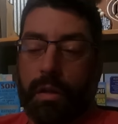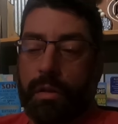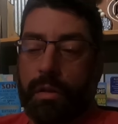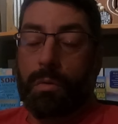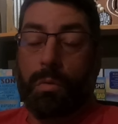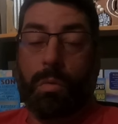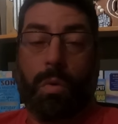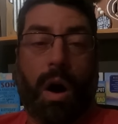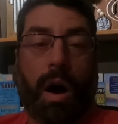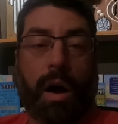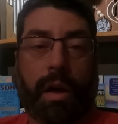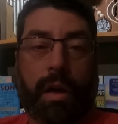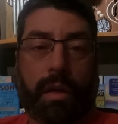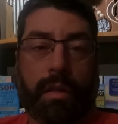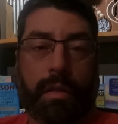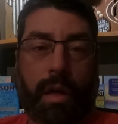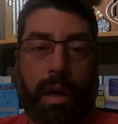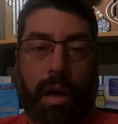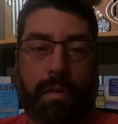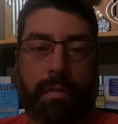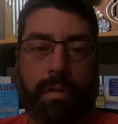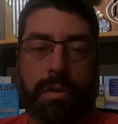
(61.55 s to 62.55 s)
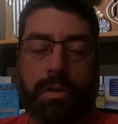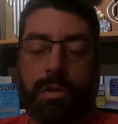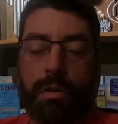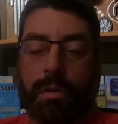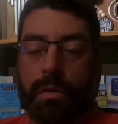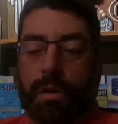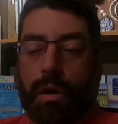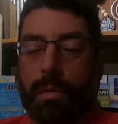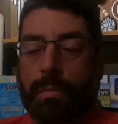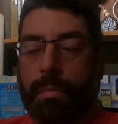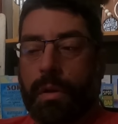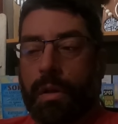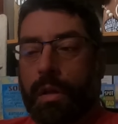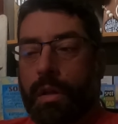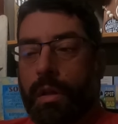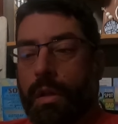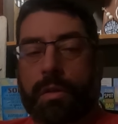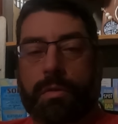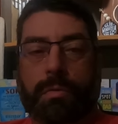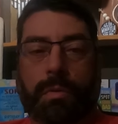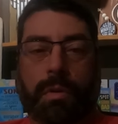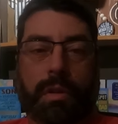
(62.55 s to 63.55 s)
you why they haven't shown up,
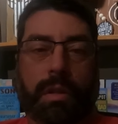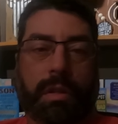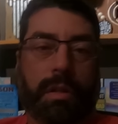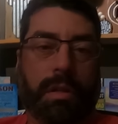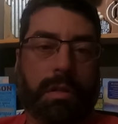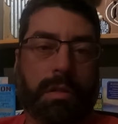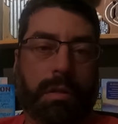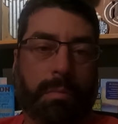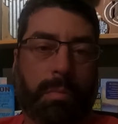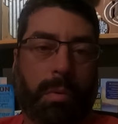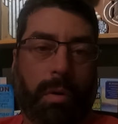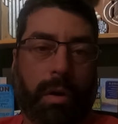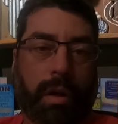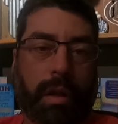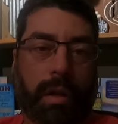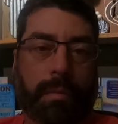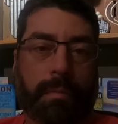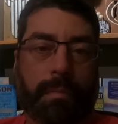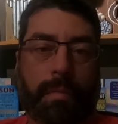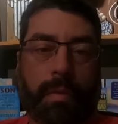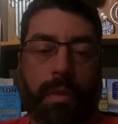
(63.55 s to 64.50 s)
that's really disappointing.